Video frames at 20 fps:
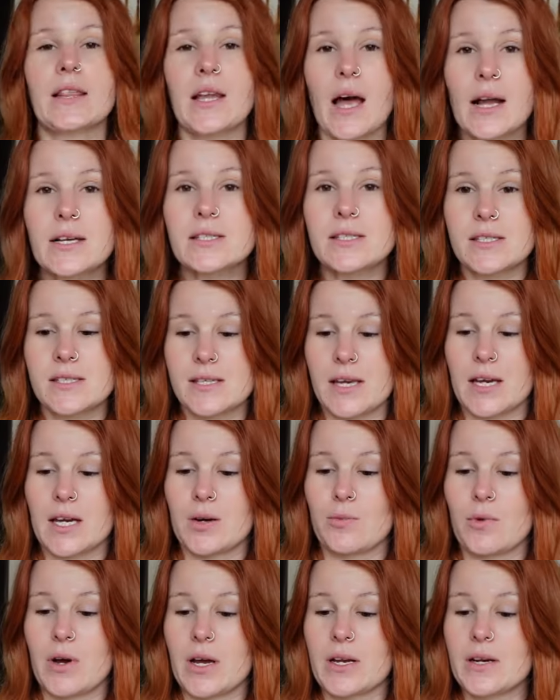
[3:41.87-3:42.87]
liked the
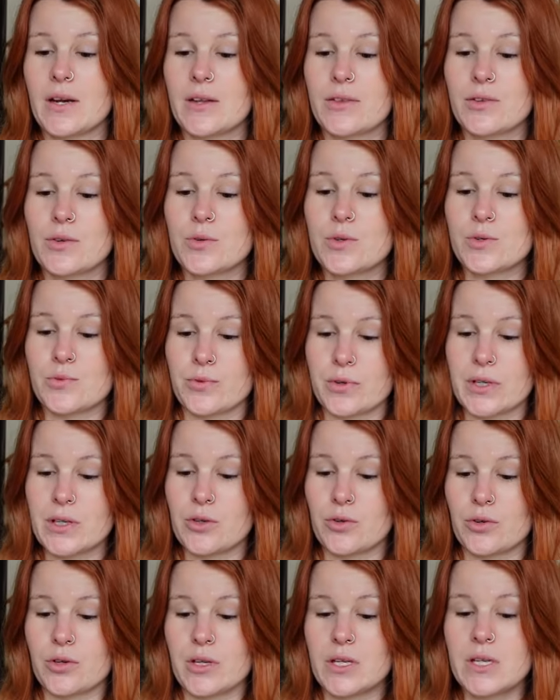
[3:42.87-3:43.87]
second one. I thought it was really
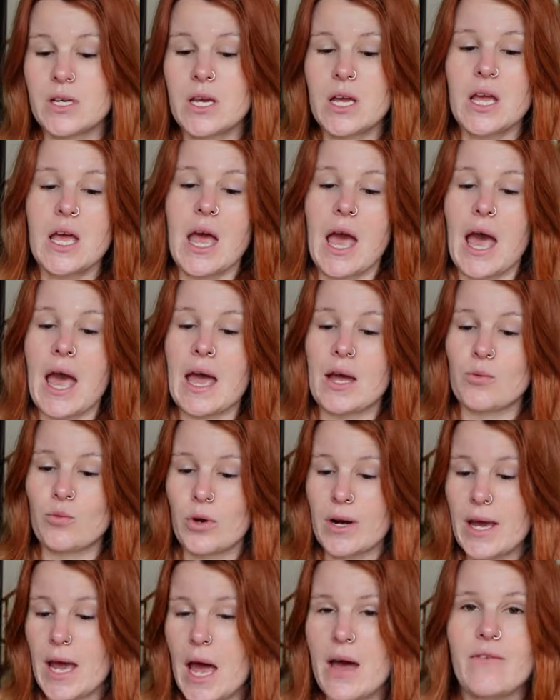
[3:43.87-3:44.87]
good. And
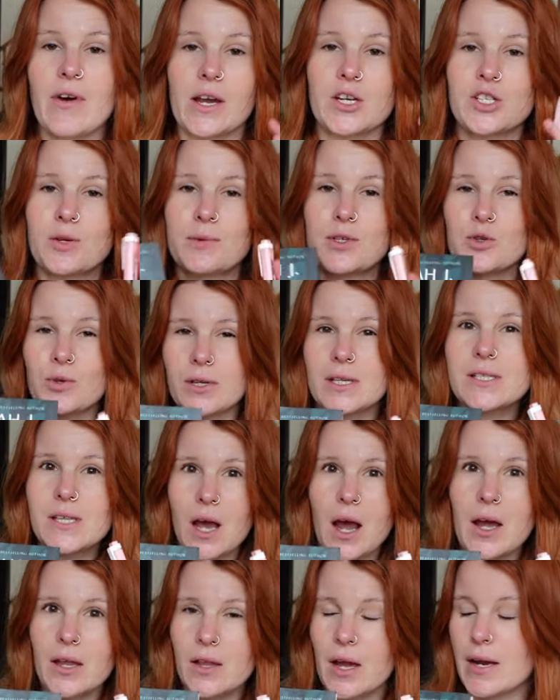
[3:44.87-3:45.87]
what I have actually been doing is
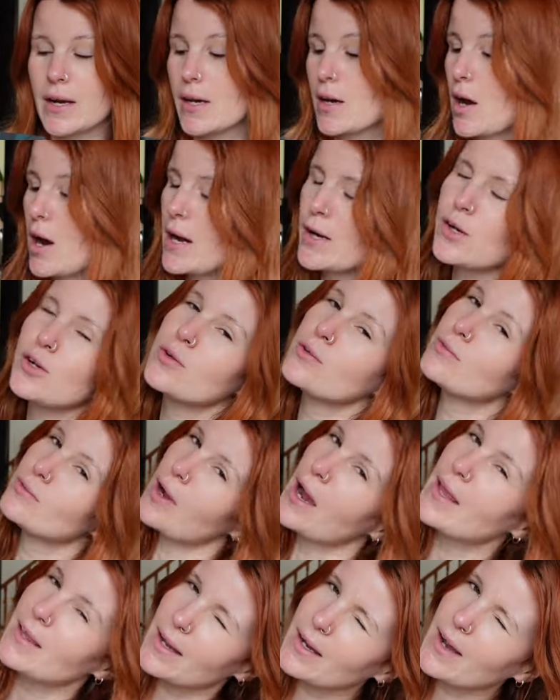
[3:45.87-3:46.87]
highlighting. I don't,
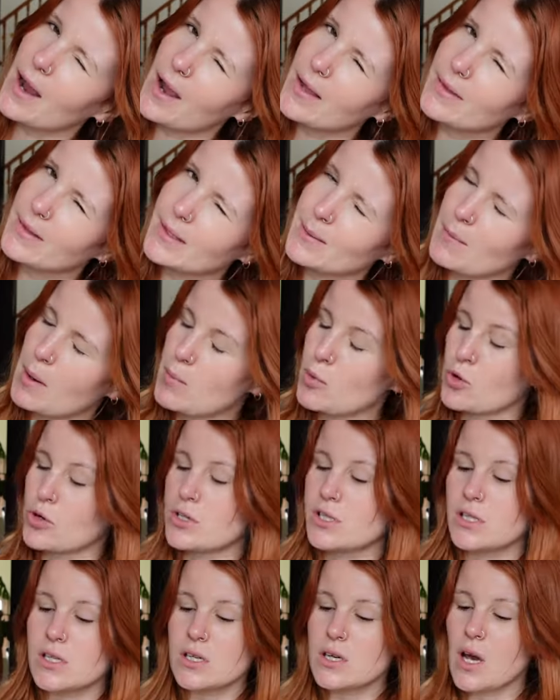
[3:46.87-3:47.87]
I like highlighting my
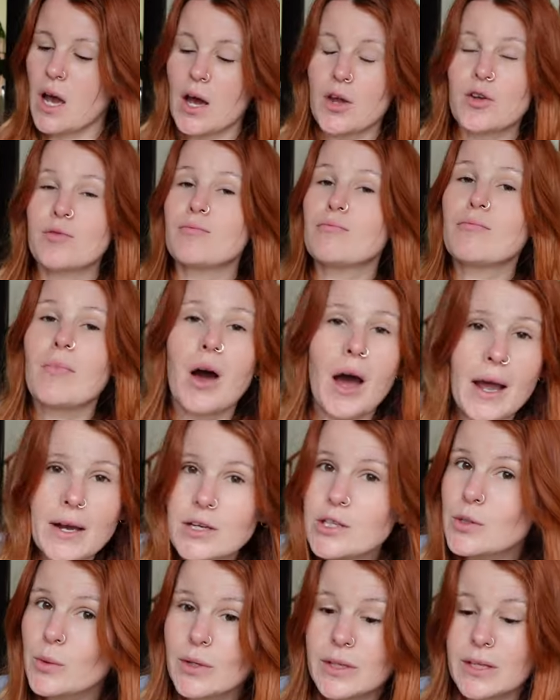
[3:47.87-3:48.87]
books. I don't
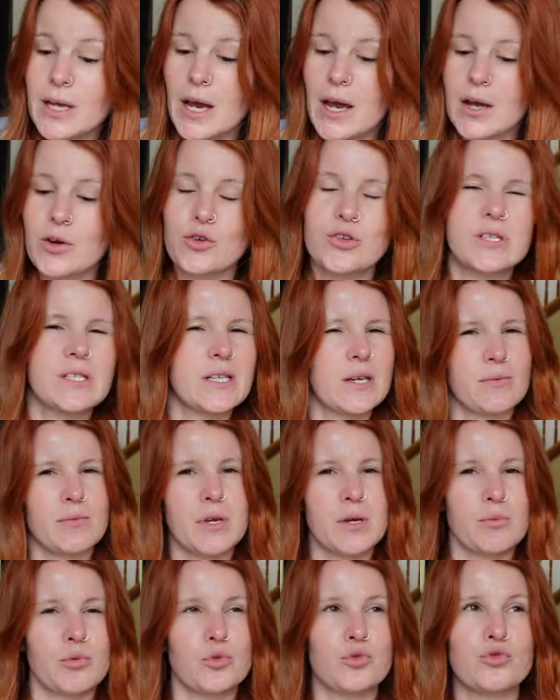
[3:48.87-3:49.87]
mind doing that. I know some
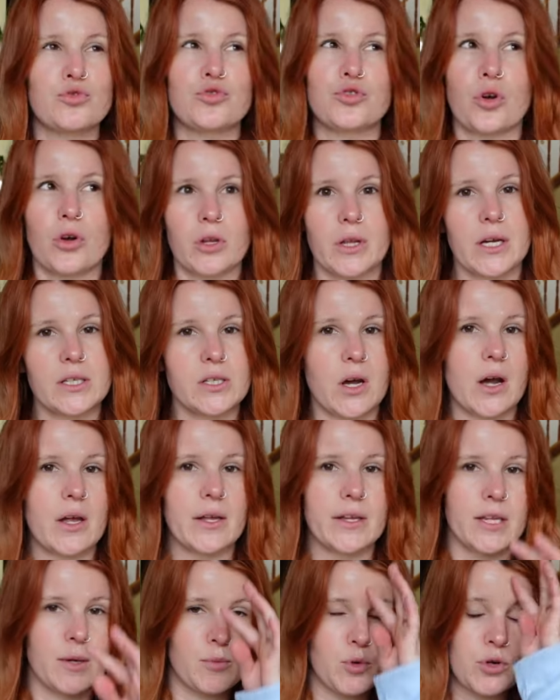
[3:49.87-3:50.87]
people don't like to
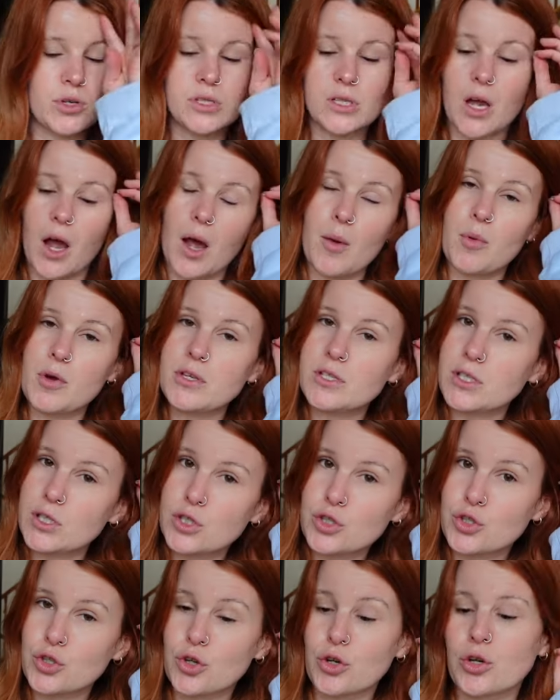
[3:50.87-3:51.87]
highlight their books. I
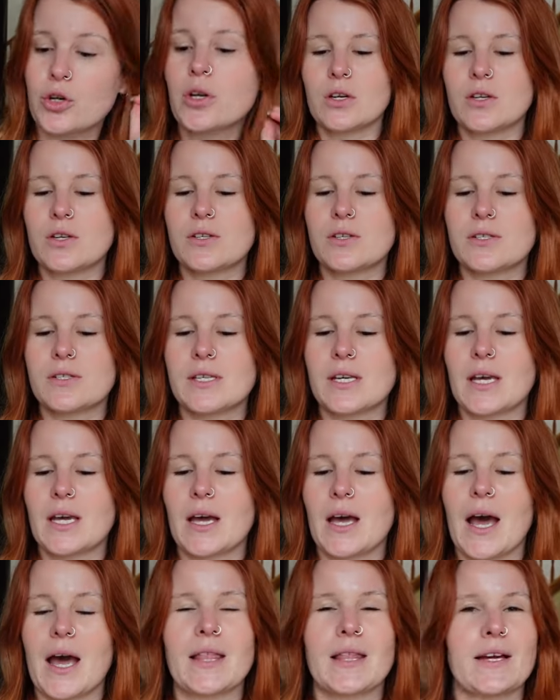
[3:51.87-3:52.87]
personally do because
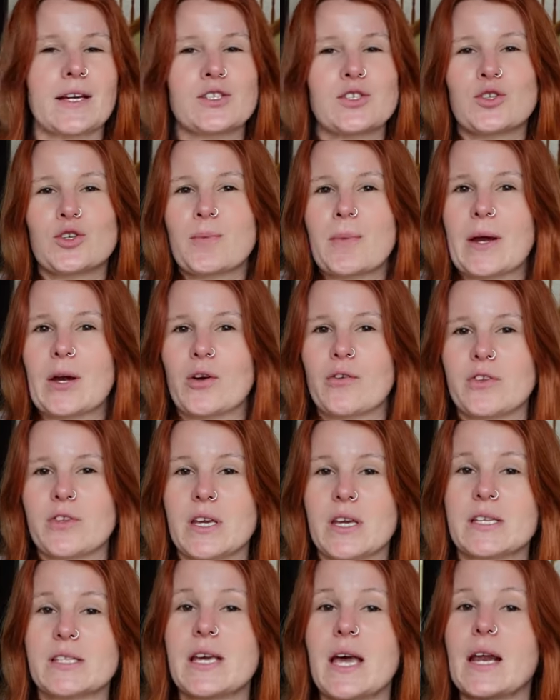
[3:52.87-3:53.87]
I like to look back over
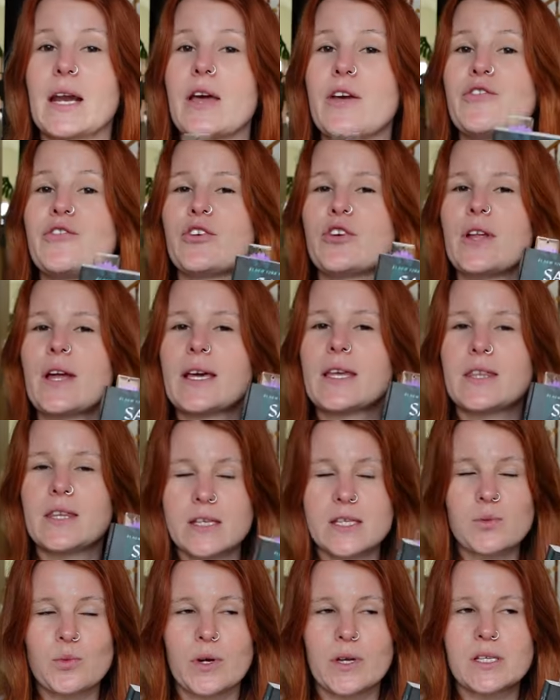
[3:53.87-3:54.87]
things. And I feel like
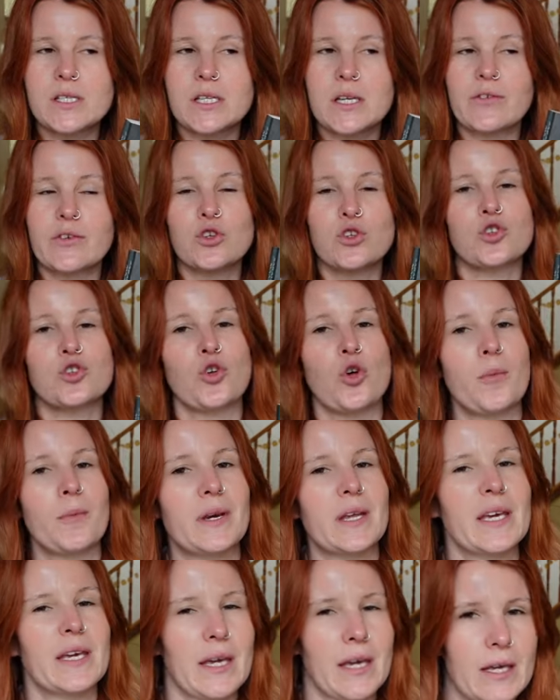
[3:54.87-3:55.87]
this one is giving so
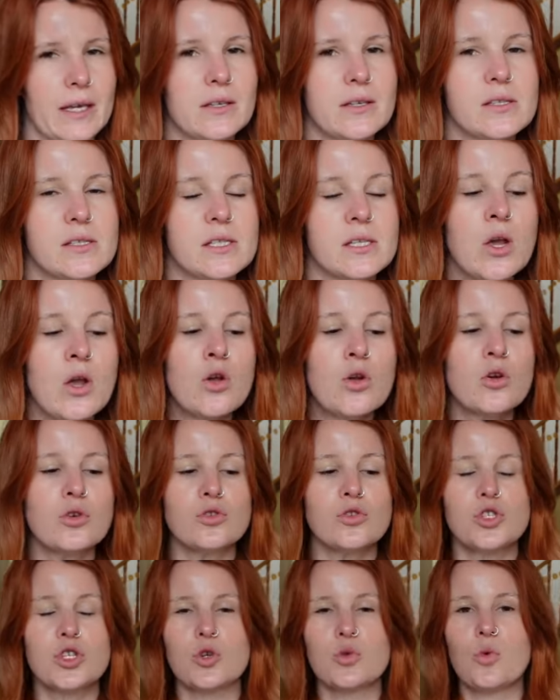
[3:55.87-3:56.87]
many hints
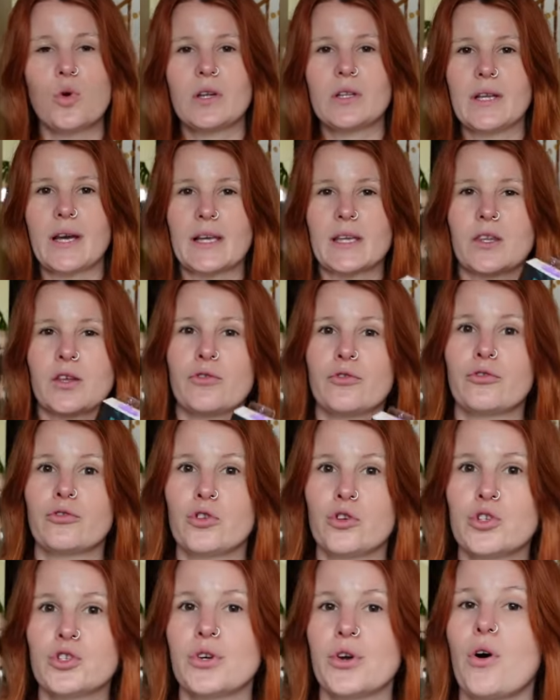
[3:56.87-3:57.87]
to what like the
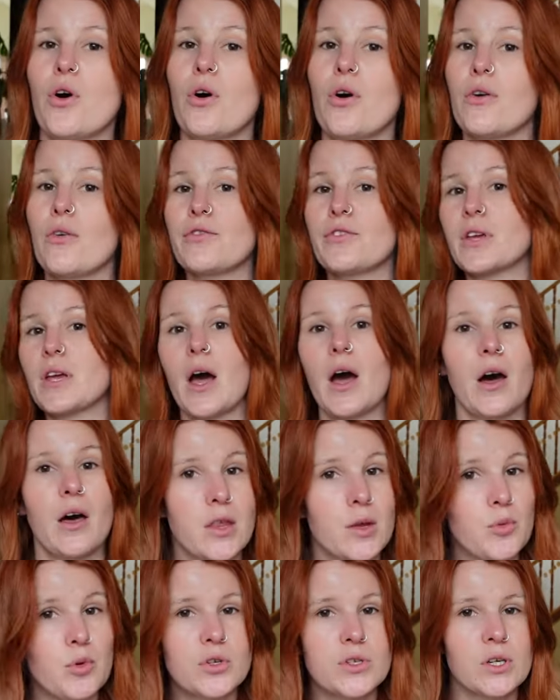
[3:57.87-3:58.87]
future of the
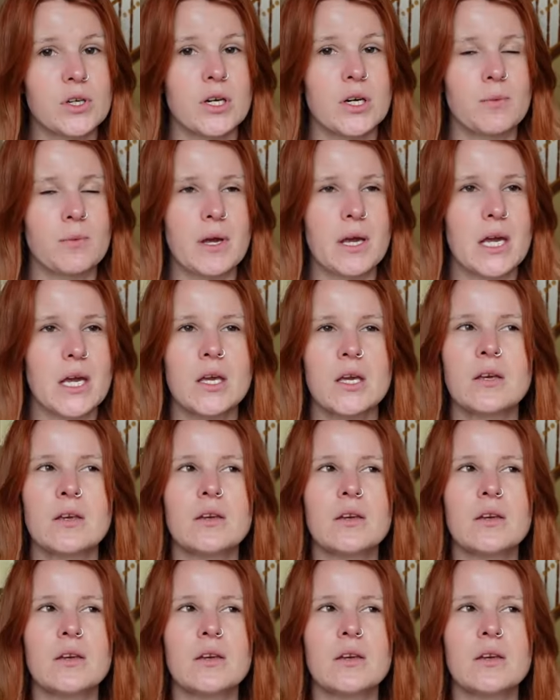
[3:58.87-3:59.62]
other books are going to be